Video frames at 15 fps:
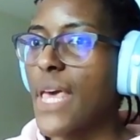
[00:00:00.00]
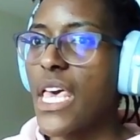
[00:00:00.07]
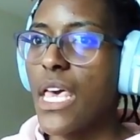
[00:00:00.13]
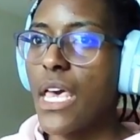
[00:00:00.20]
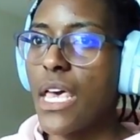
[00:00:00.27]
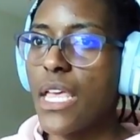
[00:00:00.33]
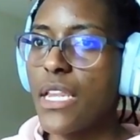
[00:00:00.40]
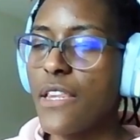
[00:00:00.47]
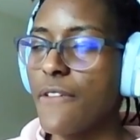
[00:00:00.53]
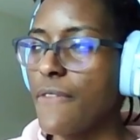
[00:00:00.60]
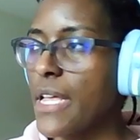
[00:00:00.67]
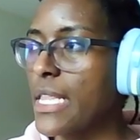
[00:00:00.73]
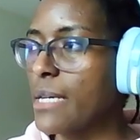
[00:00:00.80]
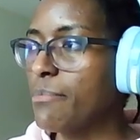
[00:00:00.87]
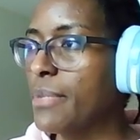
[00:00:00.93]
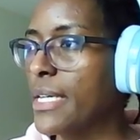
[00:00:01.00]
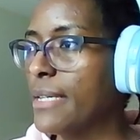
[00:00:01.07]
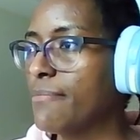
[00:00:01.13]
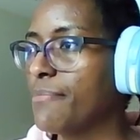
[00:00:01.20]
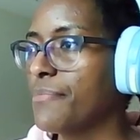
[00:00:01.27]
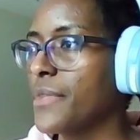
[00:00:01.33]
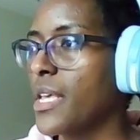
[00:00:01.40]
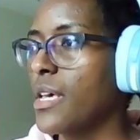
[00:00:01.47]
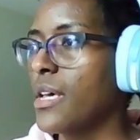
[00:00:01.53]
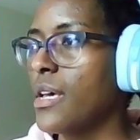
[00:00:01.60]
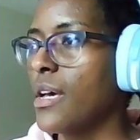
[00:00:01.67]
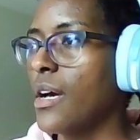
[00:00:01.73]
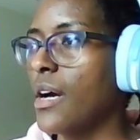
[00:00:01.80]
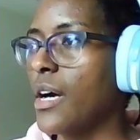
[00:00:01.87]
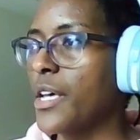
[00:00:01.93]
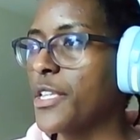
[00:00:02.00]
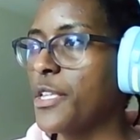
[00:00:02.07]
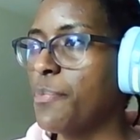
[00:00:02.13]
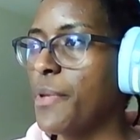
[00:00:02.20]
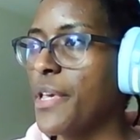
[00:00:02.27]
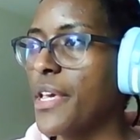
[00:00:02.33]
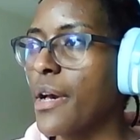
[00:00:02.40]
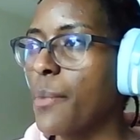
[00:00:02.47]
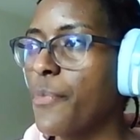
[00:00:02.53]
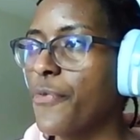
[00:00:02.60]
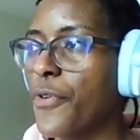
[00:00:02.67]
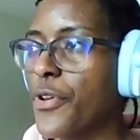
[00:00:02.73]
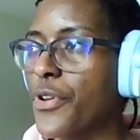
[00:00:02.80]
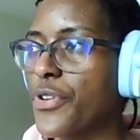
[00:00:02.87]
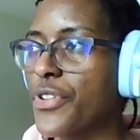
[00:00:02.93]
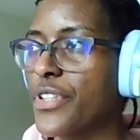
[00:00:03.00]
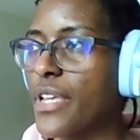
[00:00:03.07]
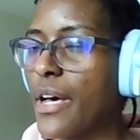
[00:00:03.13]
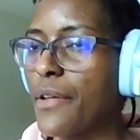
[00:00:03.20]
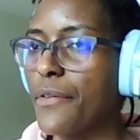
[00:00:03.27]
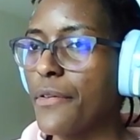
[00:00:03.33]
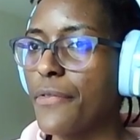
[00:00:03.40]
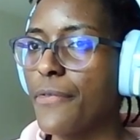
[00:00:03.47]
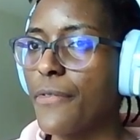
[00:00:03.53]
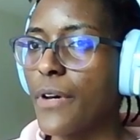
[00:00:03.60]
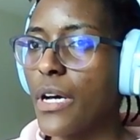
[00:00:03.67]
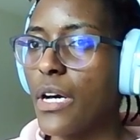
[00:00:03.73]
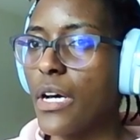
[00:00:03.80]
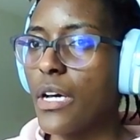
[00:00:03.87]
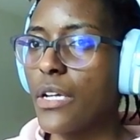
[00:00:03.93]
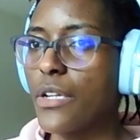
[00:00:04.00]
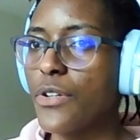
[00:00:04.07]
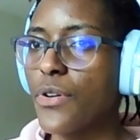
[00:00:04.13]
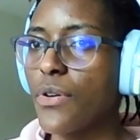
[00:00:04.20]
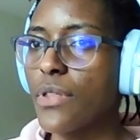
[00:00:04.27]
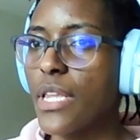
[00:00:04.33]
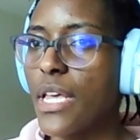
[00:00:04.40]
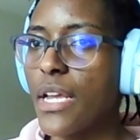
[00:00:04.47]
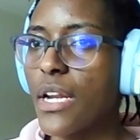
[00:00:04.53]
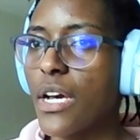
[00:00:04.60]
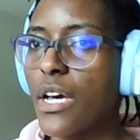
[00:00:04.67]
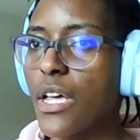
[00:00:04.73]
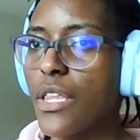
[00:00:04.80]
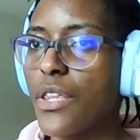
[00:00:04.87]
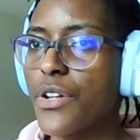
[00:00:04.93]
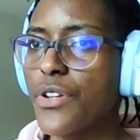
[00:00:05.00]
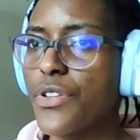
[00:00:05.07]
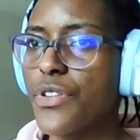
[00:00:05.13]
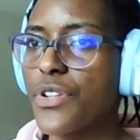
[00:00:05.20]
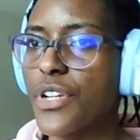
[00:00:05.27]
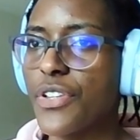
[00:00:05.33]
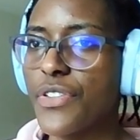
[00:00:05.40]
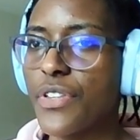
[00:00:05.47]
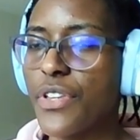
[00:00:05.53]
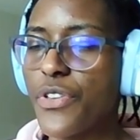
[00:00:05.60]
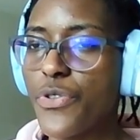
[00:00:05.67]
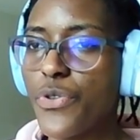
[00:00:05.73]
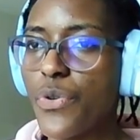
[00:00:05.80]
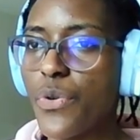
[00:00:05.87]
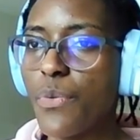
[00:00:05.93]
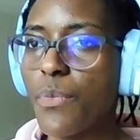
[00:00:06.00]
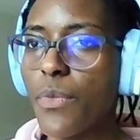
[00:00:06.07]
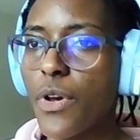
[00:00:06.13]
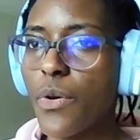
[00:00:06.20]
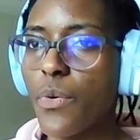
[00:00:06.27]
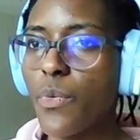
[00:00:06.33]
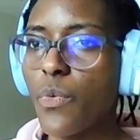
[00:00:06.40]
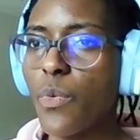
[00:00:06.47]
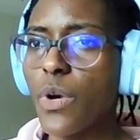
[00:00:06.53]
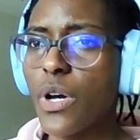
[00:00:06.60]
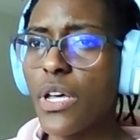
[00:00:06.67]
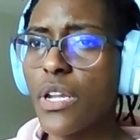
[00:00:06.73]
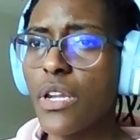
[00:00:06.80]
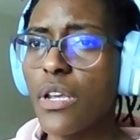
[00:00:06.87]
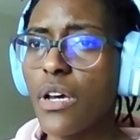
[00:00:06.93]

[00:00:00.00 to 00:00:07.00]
and develop. Speak up for yourself. Don't let others just assume what